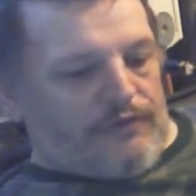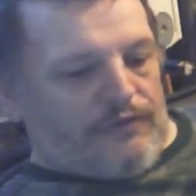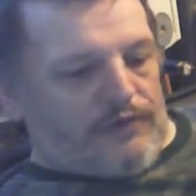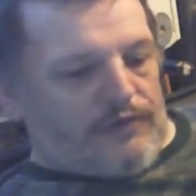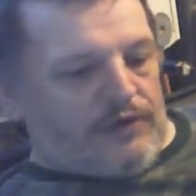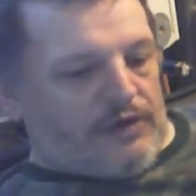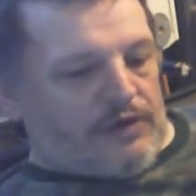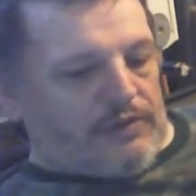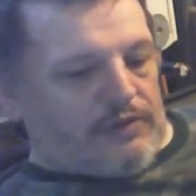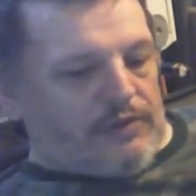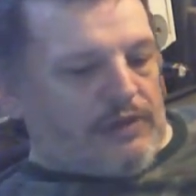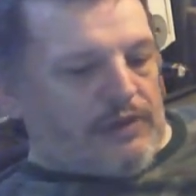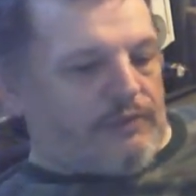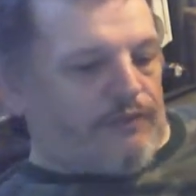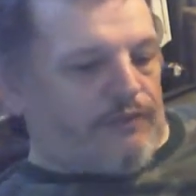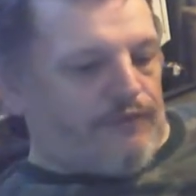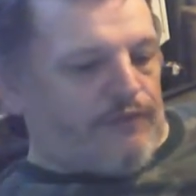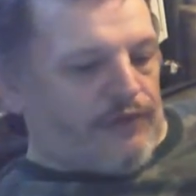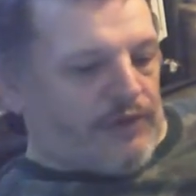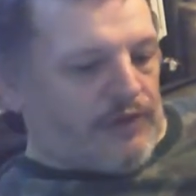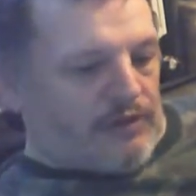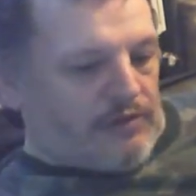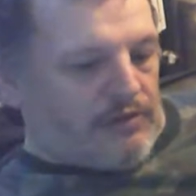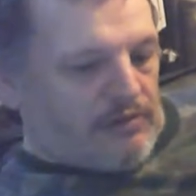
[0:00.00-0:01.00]
you know,
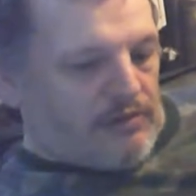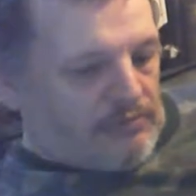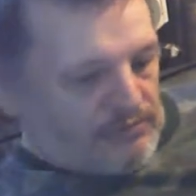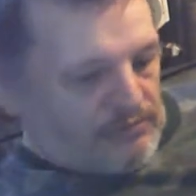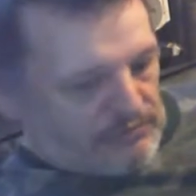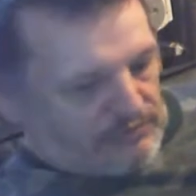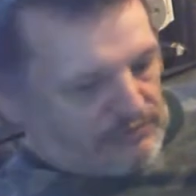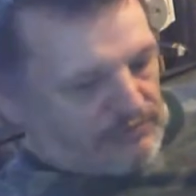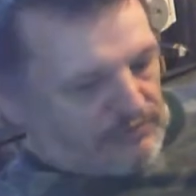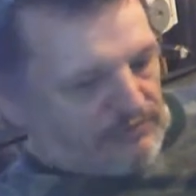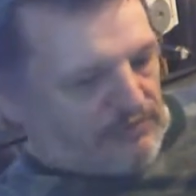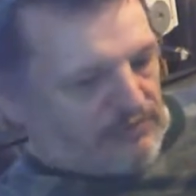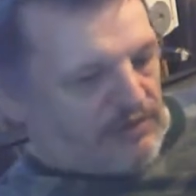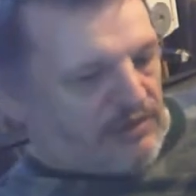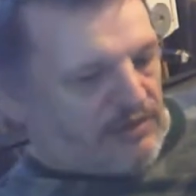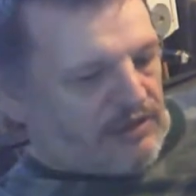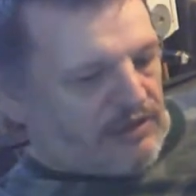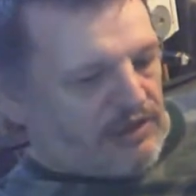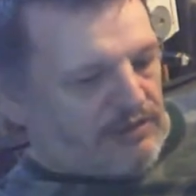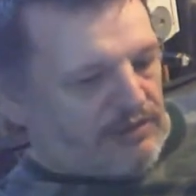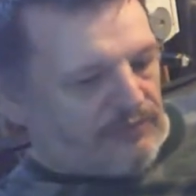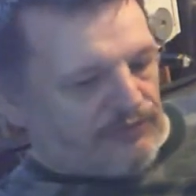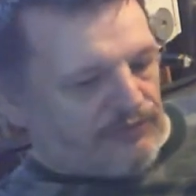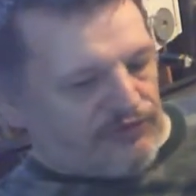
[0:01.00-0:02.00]
everything
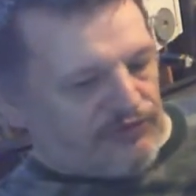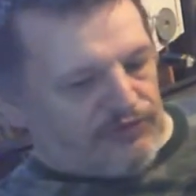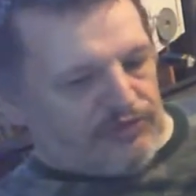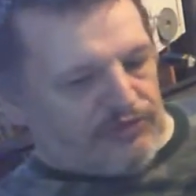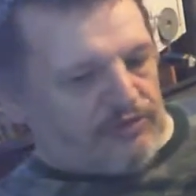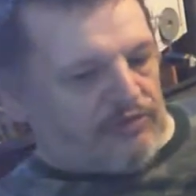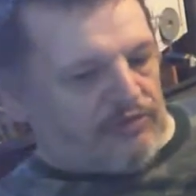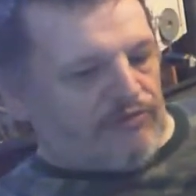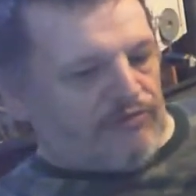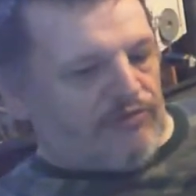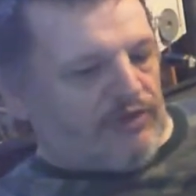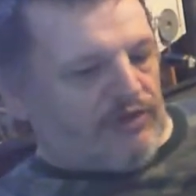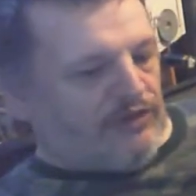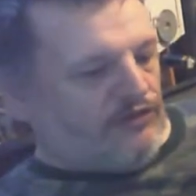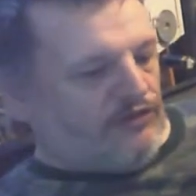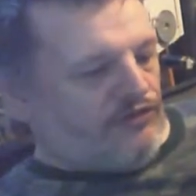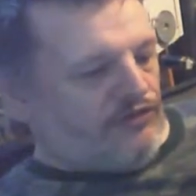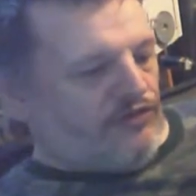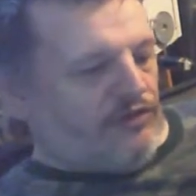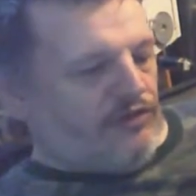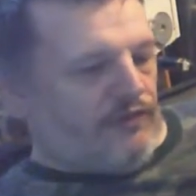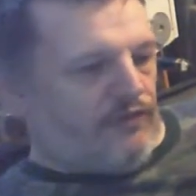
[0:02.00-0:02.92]
comes to the crunch,